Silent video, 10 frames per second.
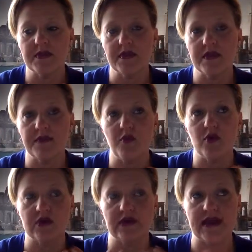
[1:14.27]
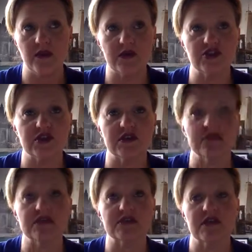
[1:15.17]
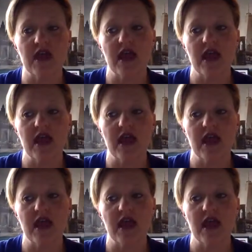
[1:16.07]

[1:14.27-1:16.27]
important language is,